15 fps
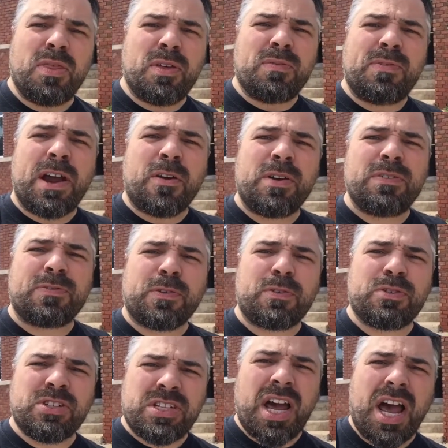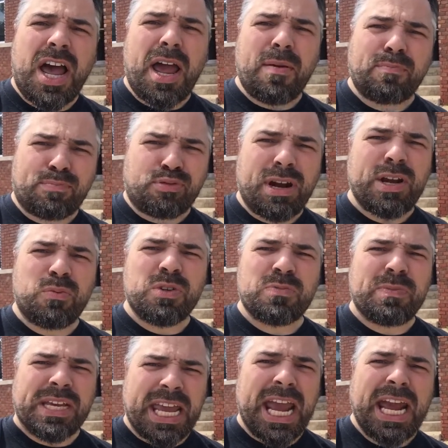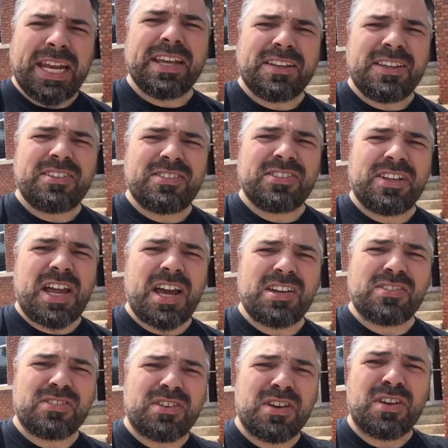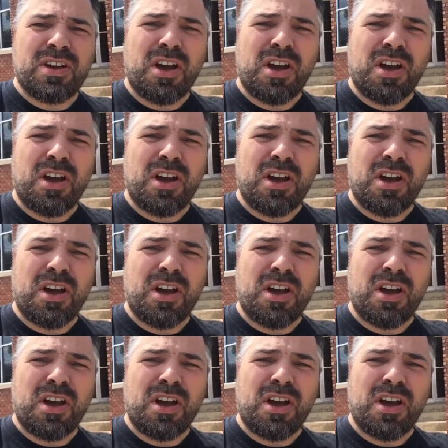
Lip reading: The very first time bread was mechanically sliced.